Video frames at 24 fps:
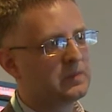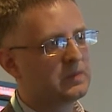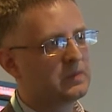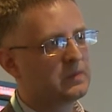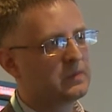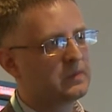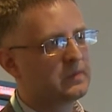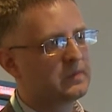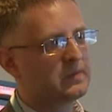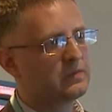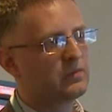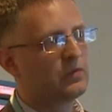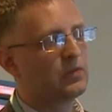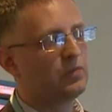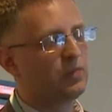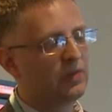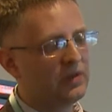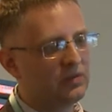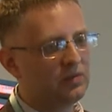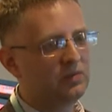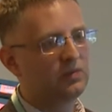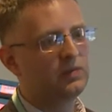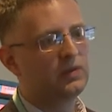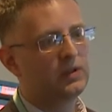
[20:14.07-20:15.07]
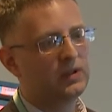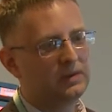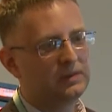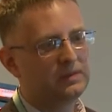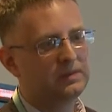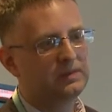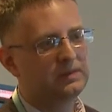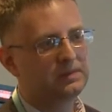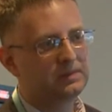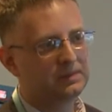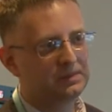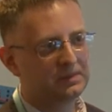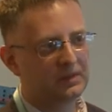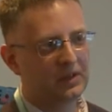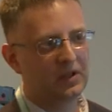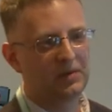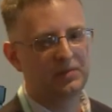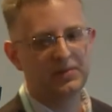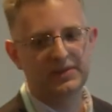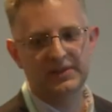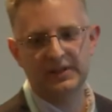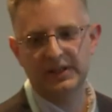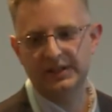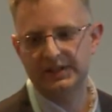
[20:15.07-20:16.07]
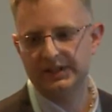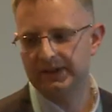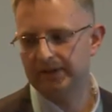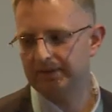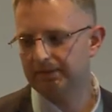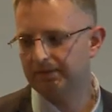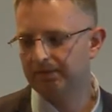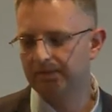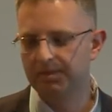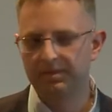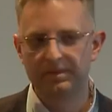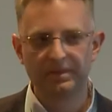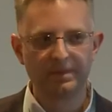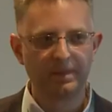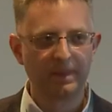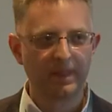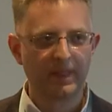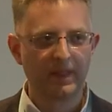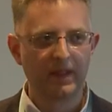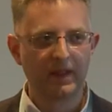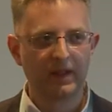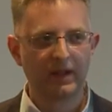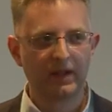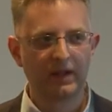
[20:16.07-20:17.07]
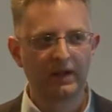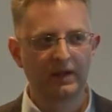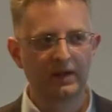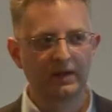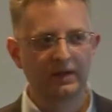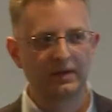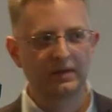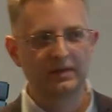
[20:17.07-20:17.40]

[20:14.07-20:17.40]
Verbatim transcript: Unfortunately, I cannot say more